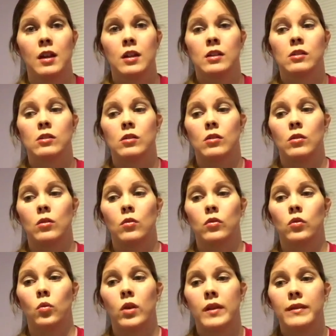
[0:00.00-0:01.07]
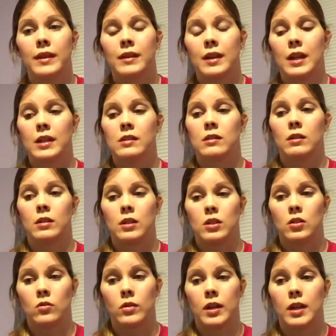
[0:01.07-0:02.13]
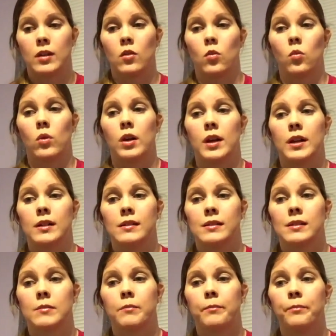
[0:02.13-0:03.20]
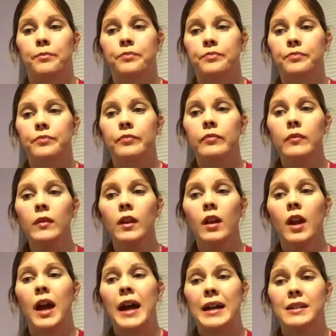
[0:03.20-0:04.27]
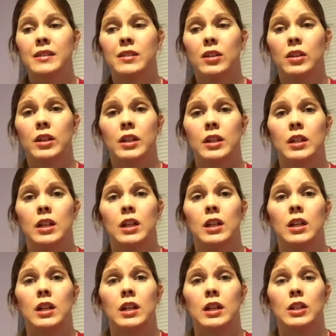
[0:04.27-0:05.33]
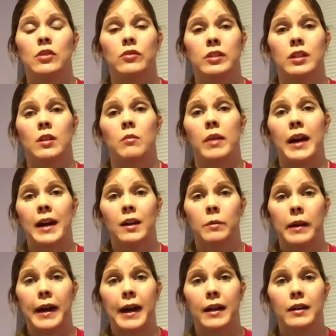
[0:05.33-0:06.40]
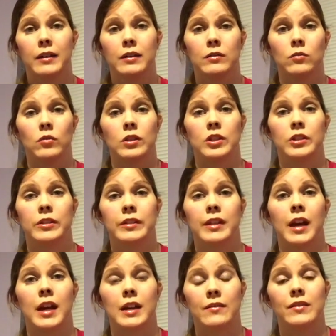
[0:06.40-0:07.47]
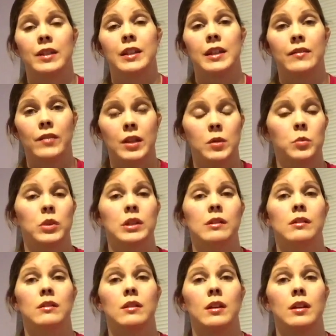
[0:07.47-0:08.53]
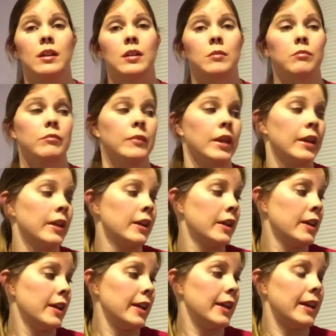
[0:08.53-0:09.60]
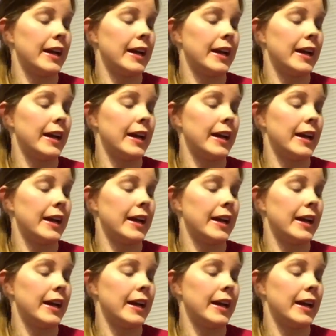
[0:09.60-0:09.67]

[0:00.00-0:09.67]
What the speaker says: So the one thing that I started doing was I started using a backpack, which is kind of a given, but it